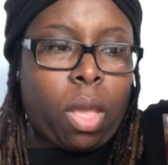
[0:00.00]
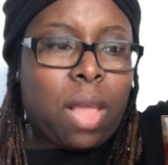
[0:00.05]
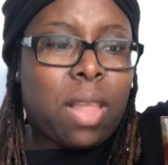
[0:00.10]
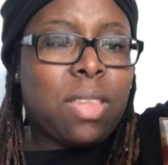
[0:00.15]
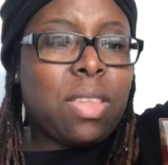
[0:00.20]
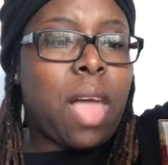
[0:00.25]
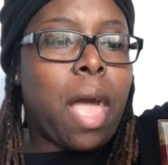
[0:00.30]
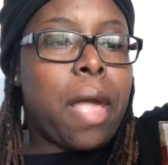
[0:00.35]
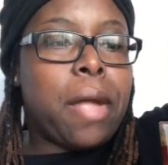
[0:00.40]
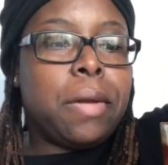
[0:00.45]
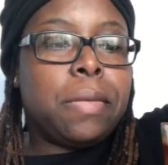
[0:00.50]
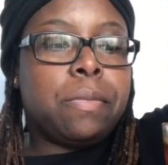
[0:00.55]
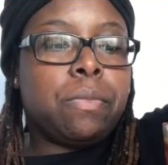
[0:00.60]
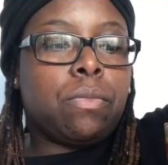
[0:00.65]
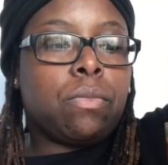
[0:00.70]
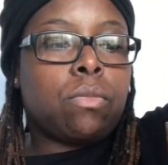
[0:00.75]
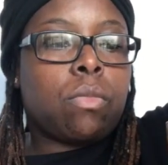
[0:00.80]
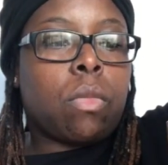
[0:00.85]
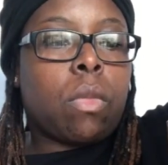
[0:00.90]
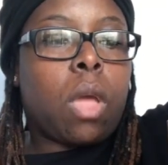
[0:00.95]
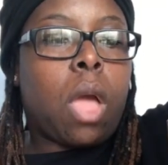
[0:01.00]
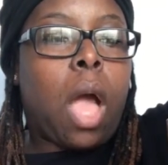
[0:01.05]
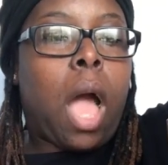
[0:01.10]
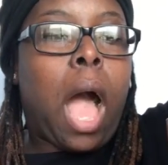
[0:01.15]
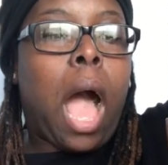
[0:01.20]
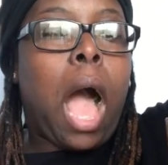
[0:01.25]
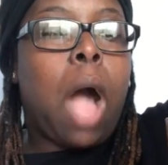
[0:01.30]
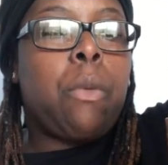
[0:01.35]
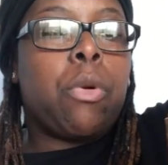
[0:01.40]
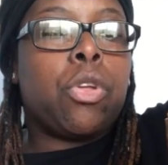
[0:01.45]
Like,
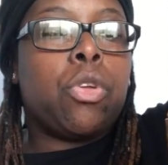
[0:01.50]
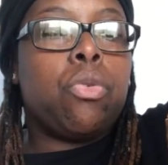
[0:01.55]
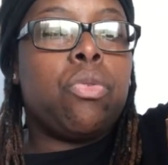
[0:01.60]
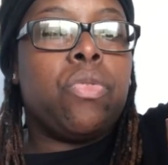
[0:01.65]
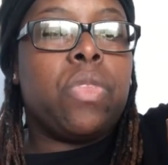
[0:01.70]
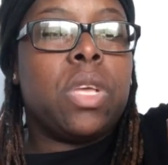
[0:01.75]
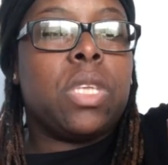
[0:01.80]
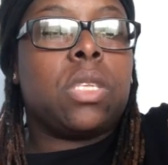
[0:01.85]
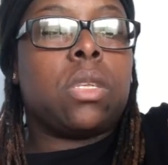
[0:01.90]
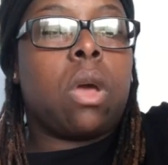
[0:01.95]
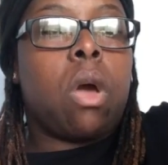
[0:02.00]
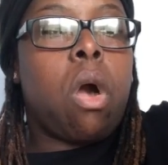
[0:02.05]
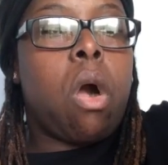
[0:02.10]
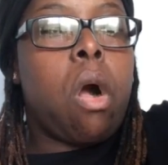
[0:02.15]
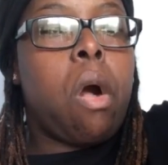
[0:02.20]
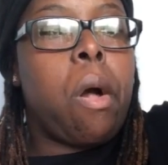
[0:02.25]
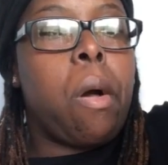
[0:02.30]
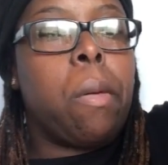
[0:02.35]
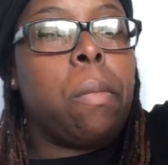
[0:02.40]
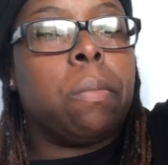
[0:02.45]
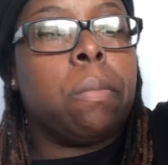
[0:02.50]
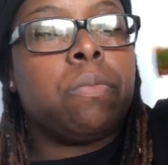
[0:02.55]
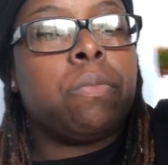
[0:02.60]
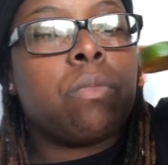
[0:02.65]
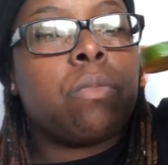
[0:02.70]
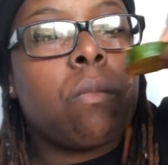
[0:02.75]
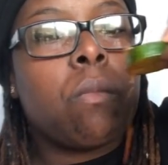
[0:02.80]
how are you this calm